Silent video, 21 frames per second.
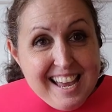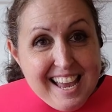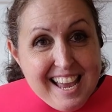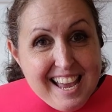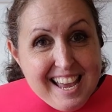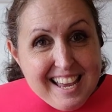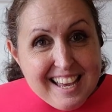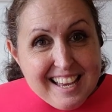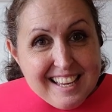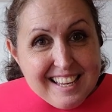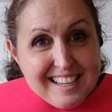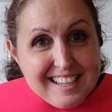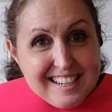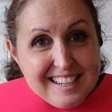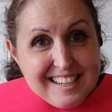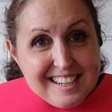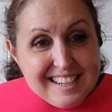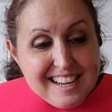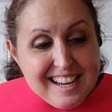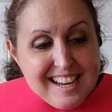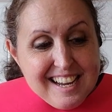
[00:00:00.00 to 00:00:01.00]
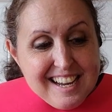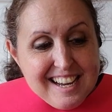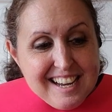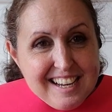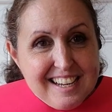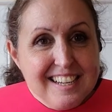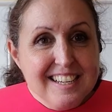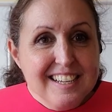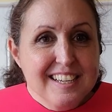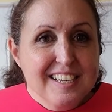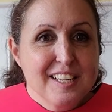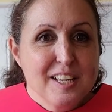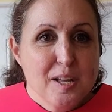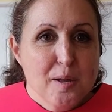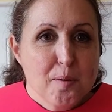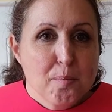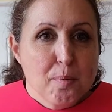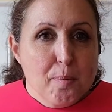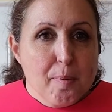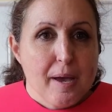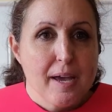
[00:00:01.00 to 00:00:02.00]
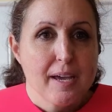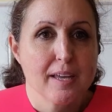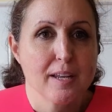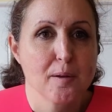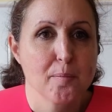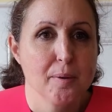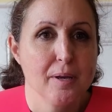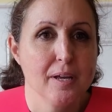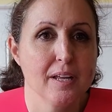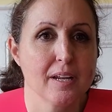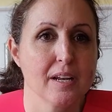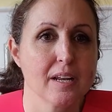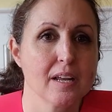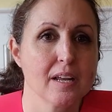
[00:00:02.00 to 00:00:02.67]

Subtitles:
And be back in a bit.